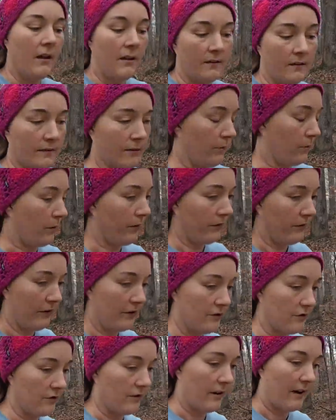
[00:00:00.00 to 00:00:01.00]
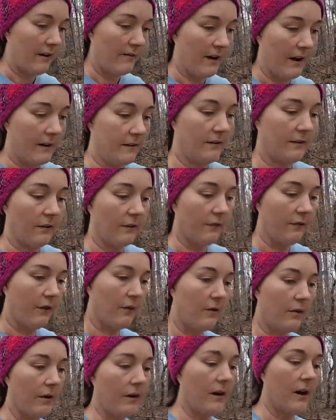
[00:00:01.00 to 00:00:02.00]
It's the worst injury I've had so
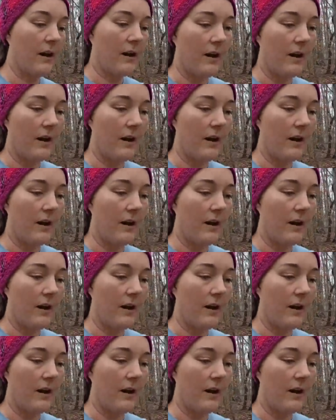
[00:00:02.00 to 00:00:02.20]
far.